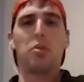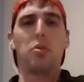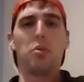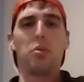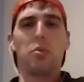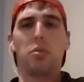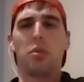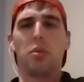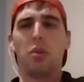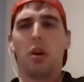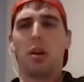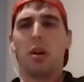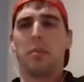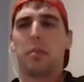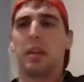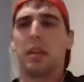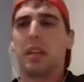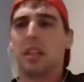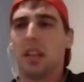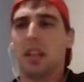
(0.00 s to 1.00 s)
You know what I
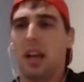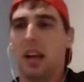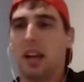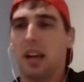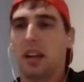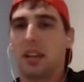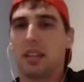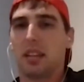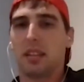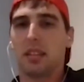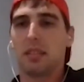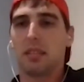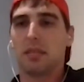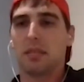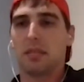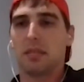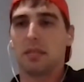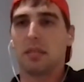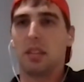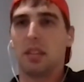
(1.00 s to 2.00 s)
mean? Like,
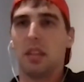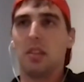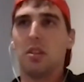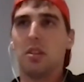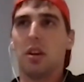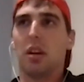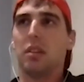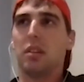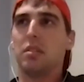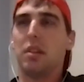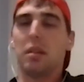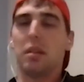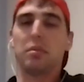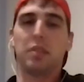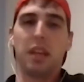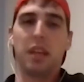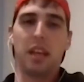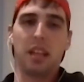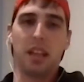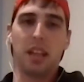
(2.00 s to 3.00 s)
you know what I'm
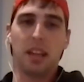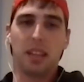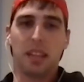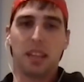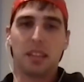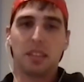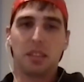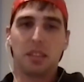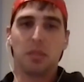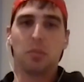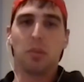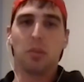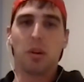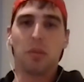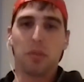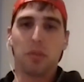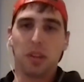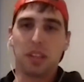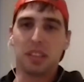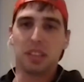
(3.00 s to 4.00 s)
saying? Like, this is the
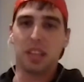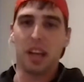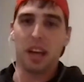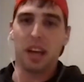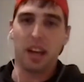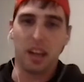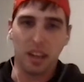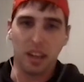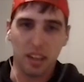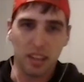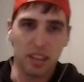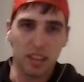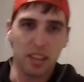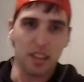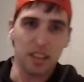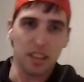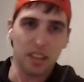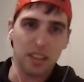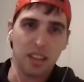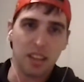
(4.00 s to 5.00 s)
one where it's like
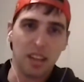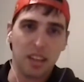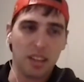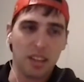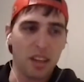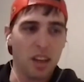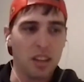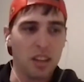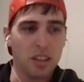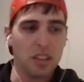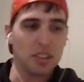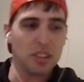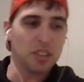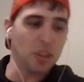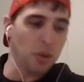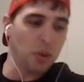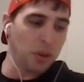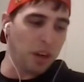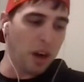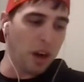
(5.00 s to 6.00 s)
the other
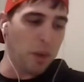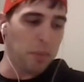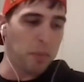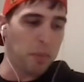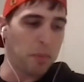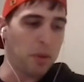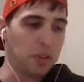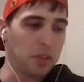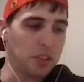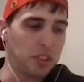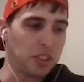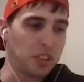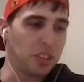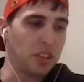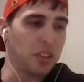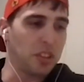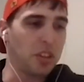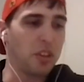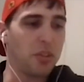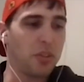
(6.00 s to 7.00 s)
SoCal promotions,
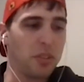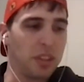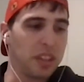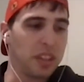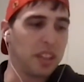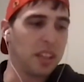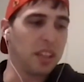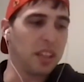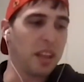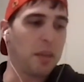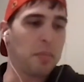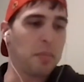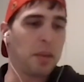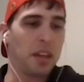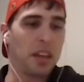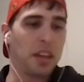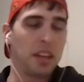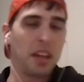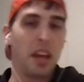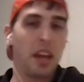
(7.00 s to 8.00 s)
you don't really get that
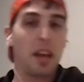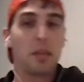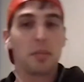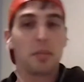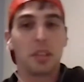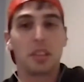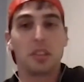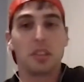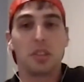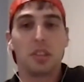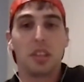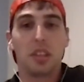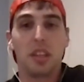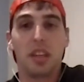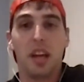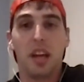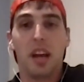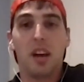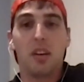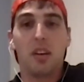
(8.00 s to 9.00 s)
many names that you see
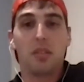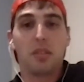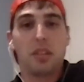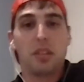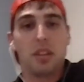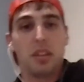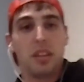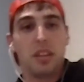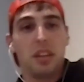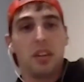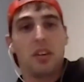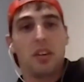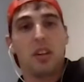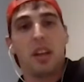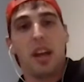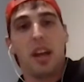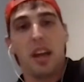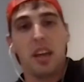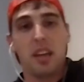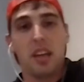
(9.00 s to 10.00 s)
now, that are on
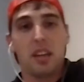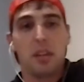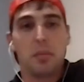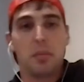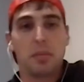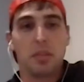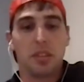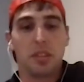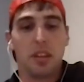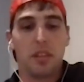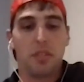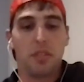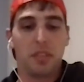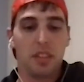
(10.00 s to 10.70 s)
like AEW and stuff.